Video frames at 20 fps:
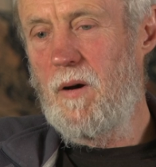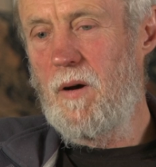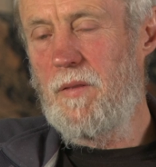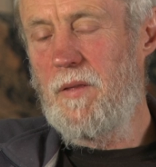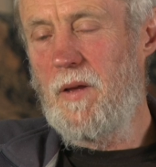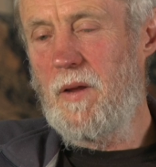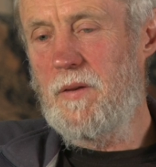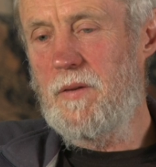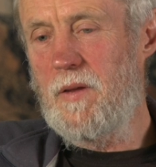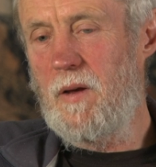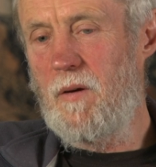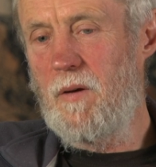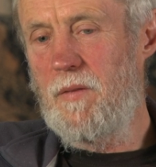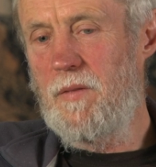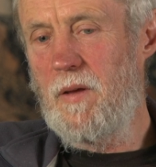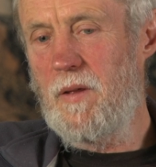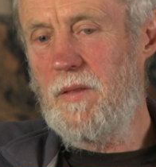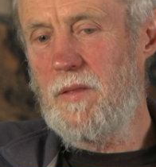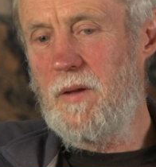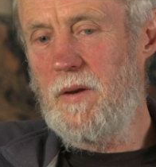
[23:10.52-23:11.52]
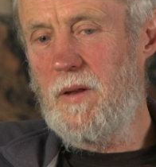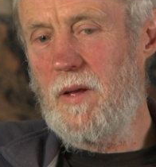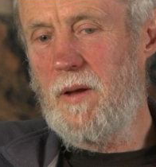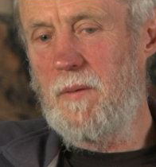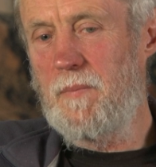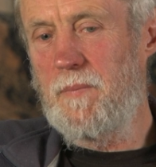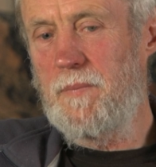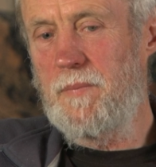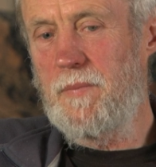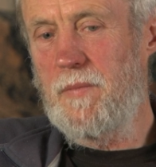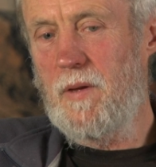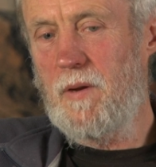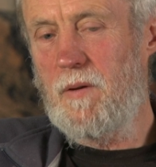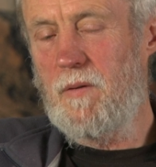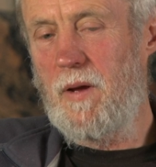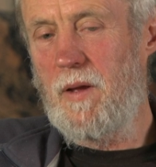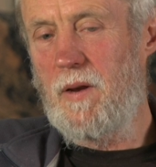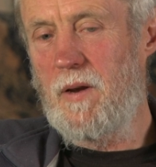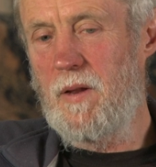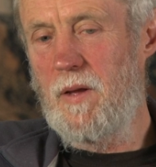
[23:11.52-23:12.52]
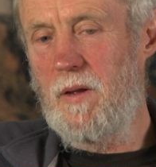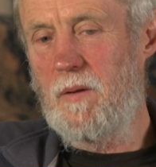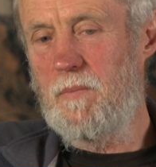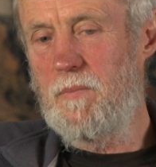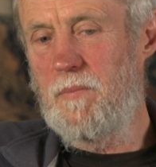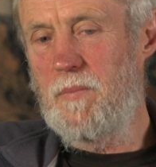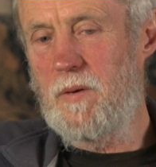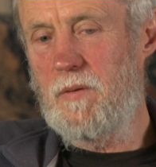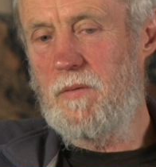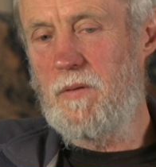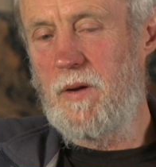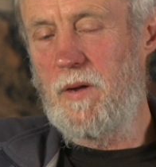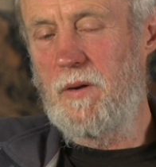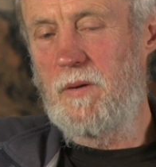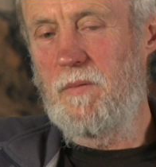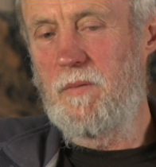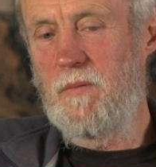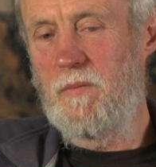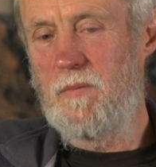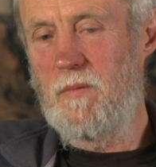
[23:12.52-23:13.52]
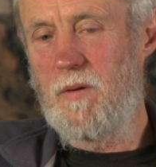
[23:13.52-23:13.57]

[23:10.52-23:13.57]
I think so. I think that the great link between